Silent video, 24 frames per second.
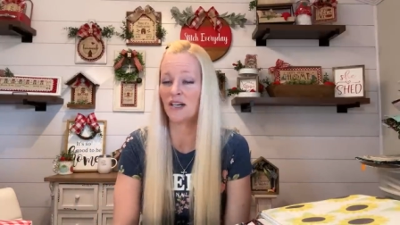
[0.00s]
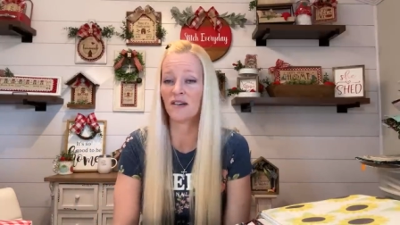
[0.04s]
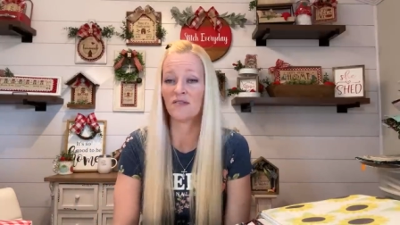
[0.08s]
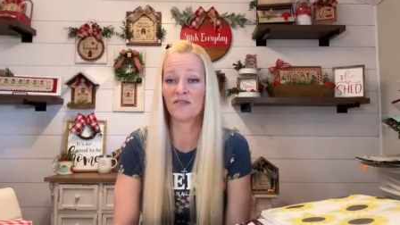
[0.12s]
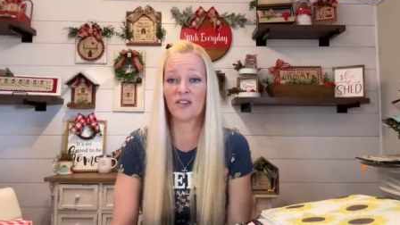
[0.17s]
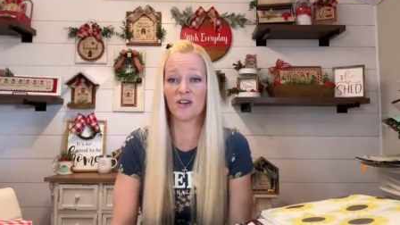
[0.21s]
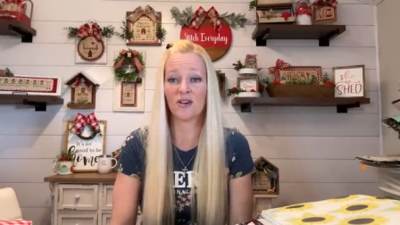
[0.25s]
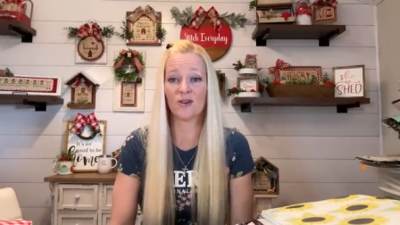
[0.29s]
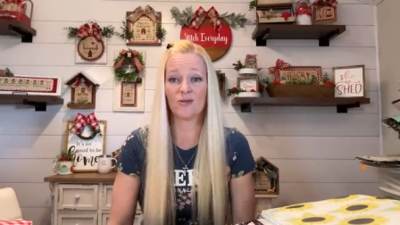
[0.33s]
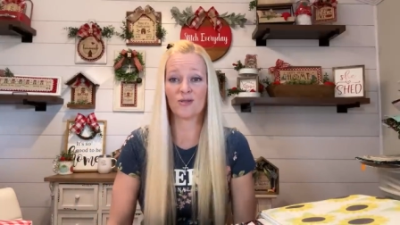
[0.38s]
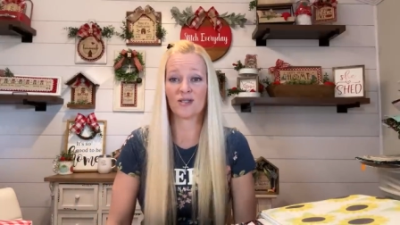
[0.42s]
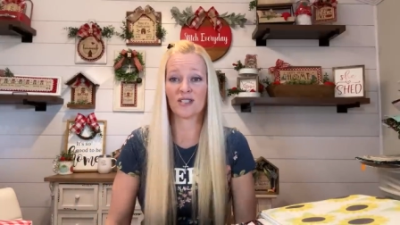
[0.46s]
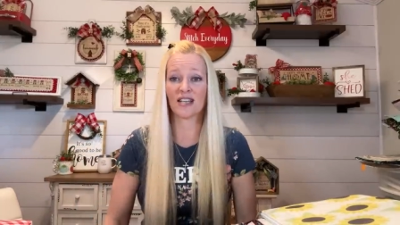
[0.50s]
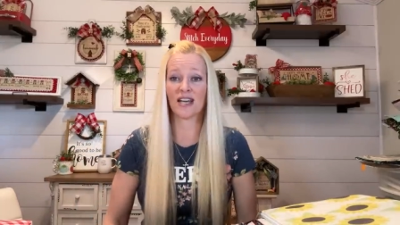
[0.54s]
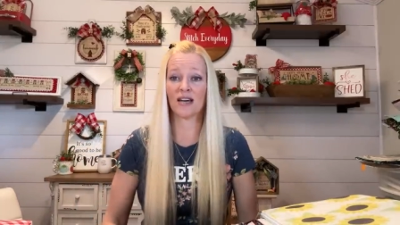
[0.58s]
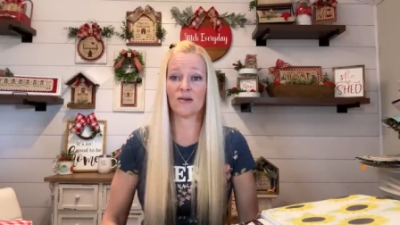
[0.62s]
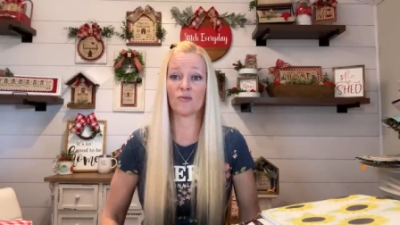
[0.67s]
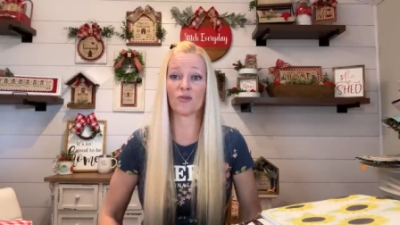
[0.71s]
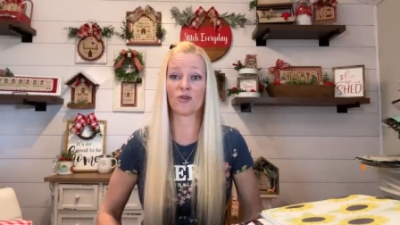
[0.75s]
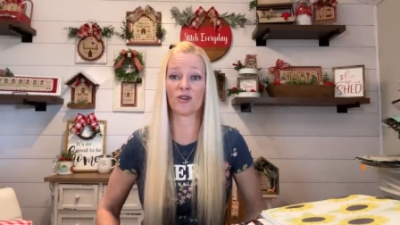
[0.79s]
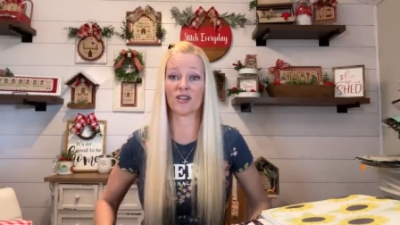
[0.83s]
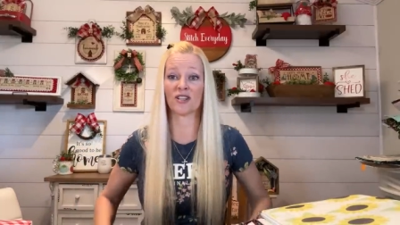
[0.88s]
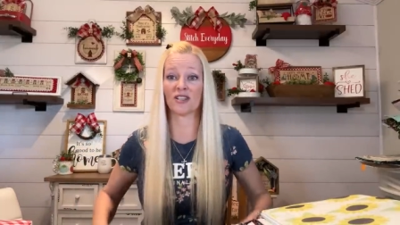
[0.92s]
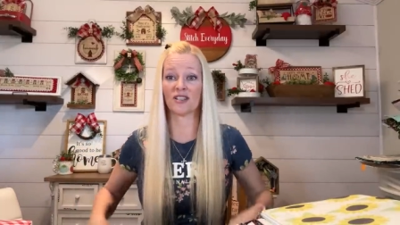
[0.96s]
of those and
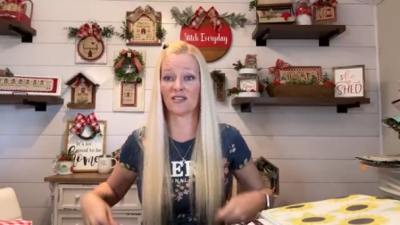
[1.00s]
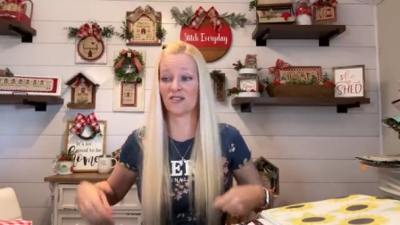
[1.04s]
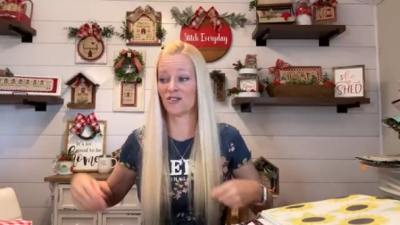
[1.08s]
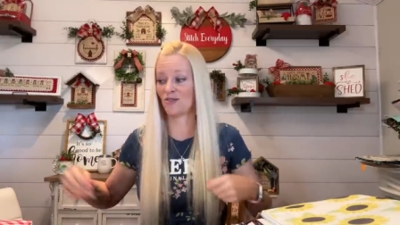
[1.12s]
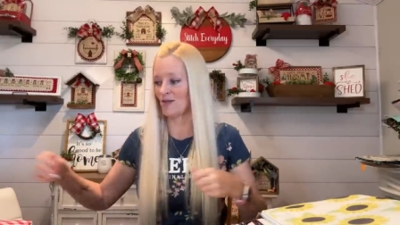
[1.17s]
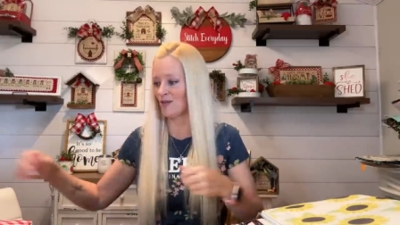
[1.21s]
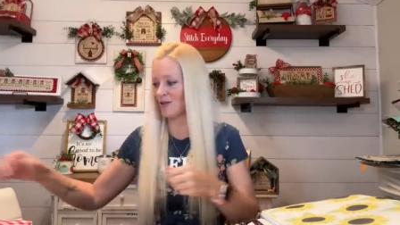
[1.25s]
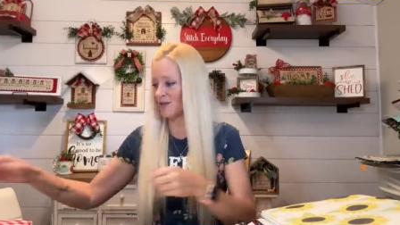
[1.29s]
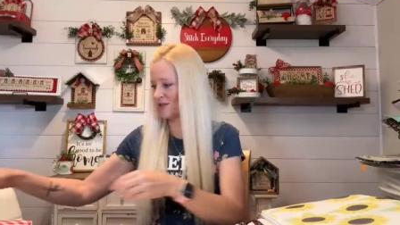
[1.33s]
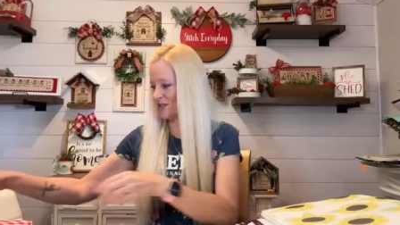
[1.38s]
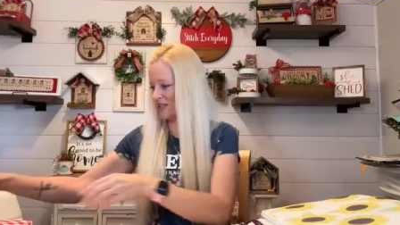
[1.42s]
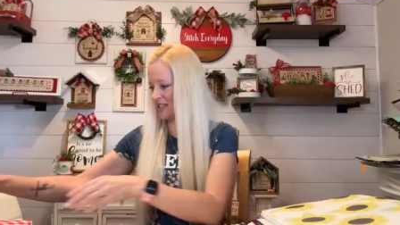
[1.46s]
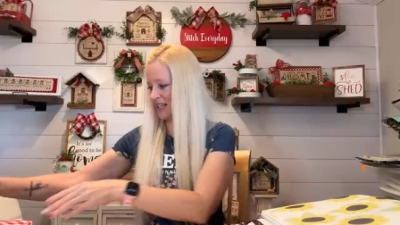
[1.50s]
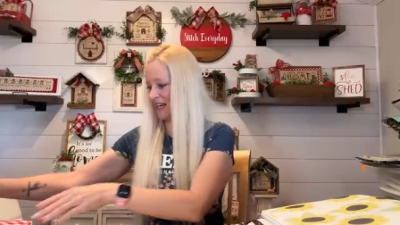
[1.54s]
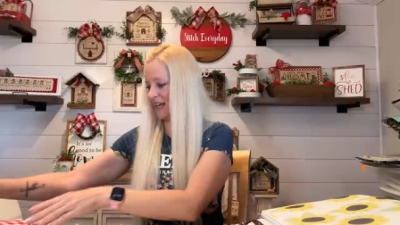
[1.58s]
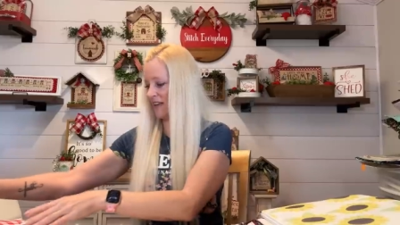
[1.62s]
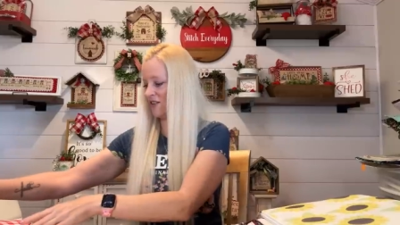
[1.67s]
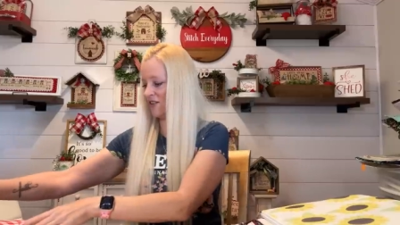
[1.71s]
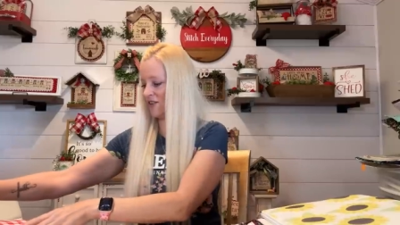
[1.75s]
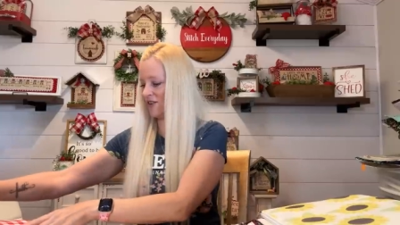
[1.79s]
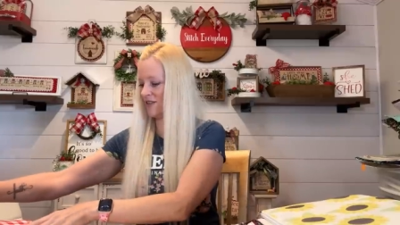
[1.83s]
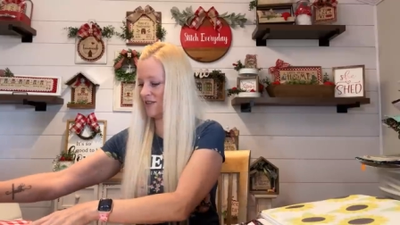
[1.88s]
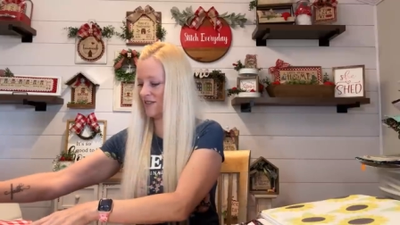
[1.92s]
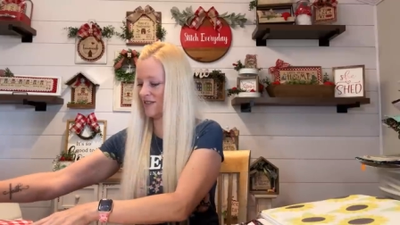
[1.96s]
we're going to do those
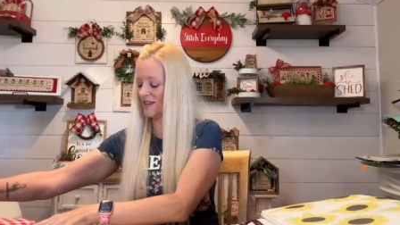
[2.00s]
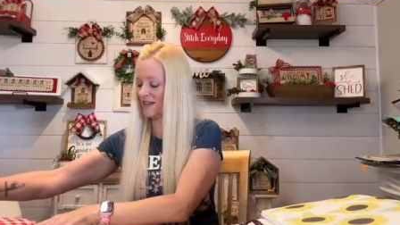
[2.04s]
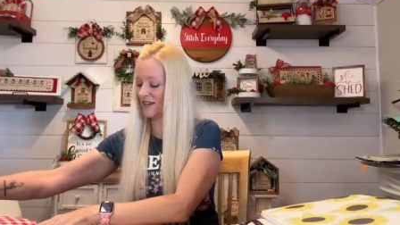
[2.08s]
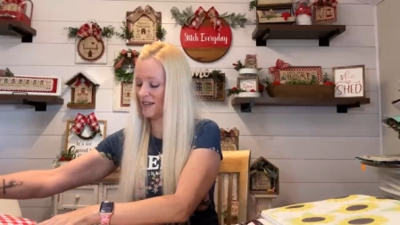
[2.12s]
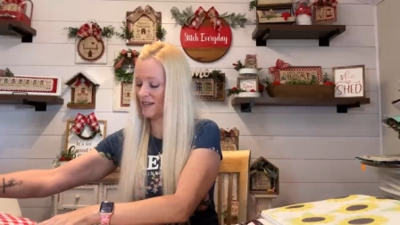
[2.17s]
together.